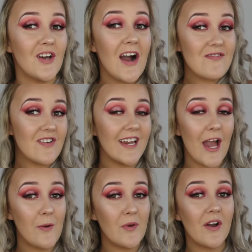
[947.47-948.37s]
So I really
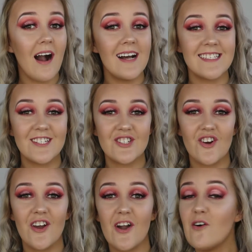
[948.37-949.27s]
hope you guys
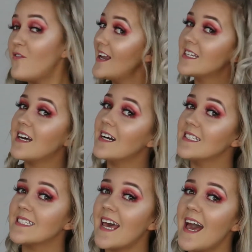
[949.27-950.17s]
enjoy your
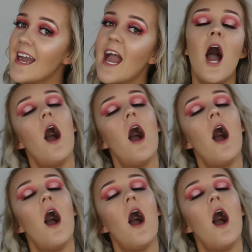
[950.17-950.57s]
Valentine's Day.